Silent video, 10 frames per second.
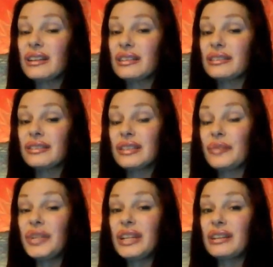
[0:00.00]
It's
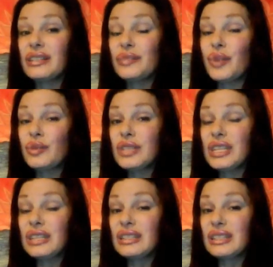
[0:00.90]
somebody
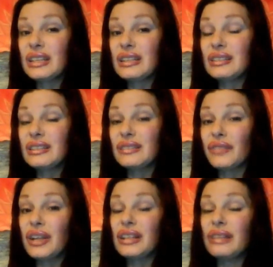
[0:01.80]
else posing as
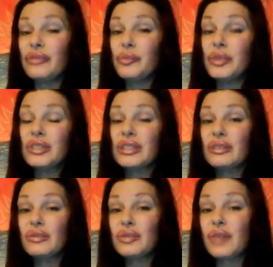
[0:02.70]
it's a very
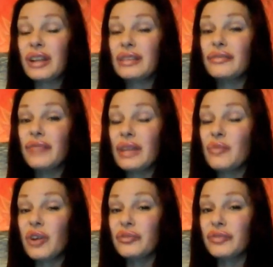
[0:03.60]
clever person who's
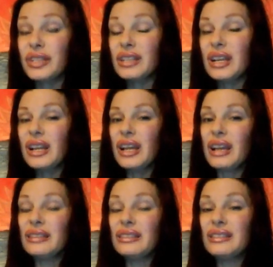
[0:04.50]
writing fame off of it.
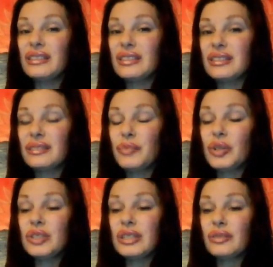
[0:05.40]
And that this
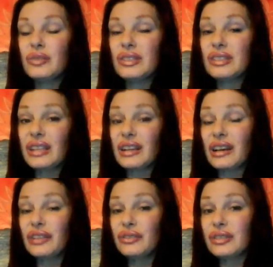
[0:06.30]
person who is a
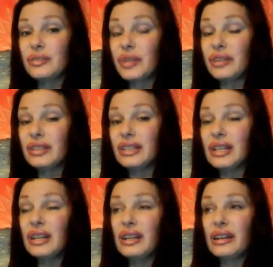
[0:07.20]
psychiatrist,
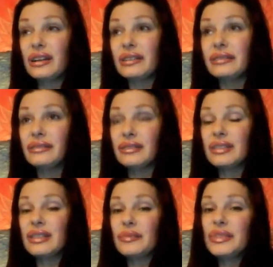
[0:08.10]
apparently,
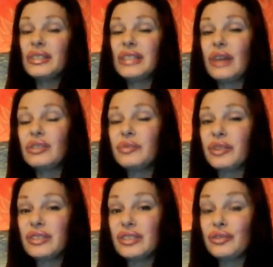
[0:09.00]
there's some doubt
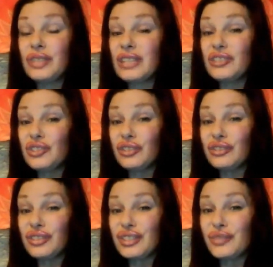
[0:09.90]
about his
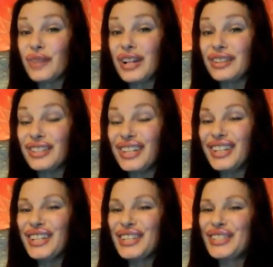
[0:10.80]
credentials as well.
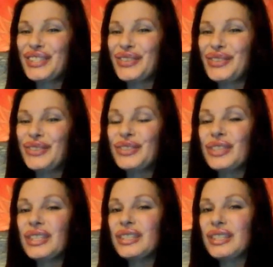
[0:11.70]
So those
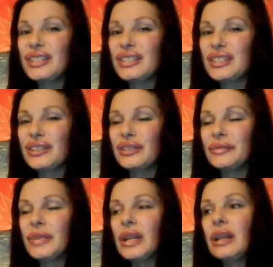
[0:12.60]
are things to consider.